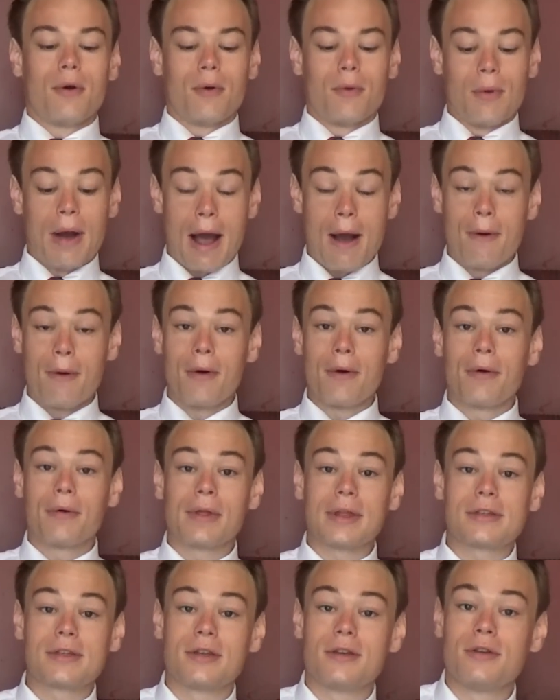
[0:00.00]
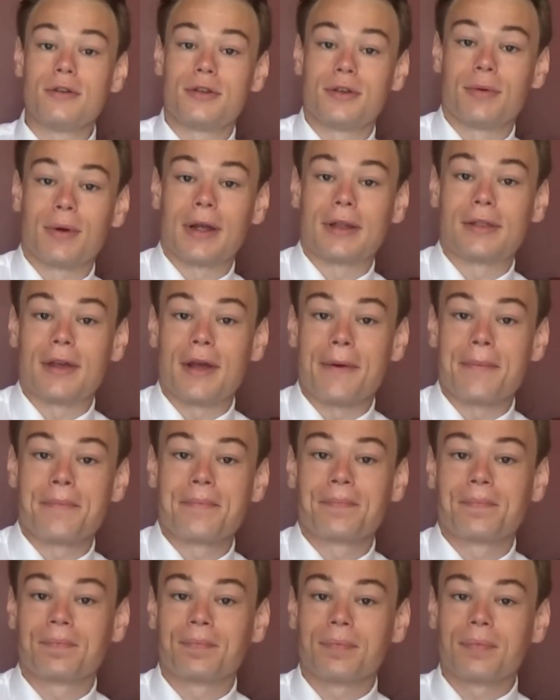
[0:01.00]
Wow, that's a doozy right there.
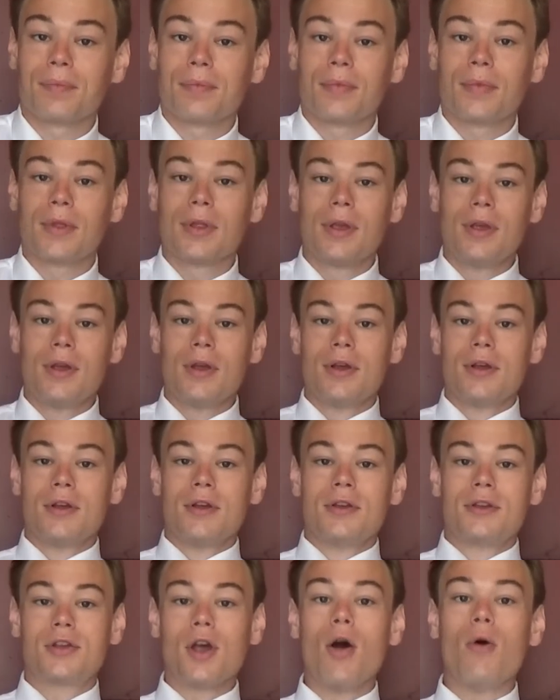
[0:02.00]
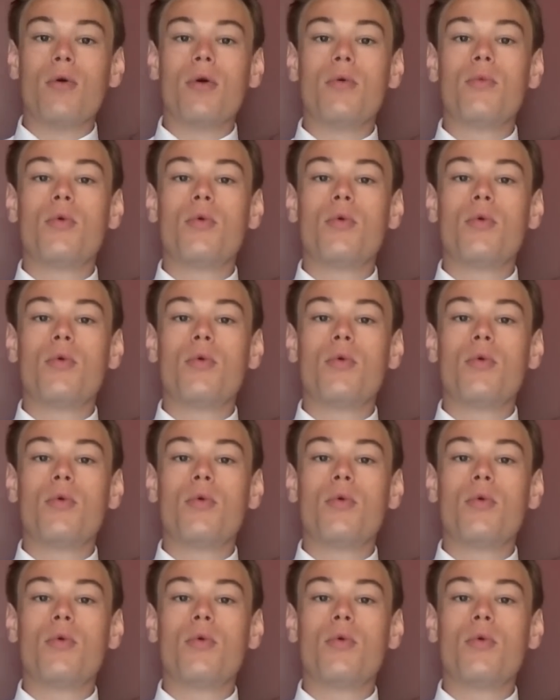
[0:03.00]
So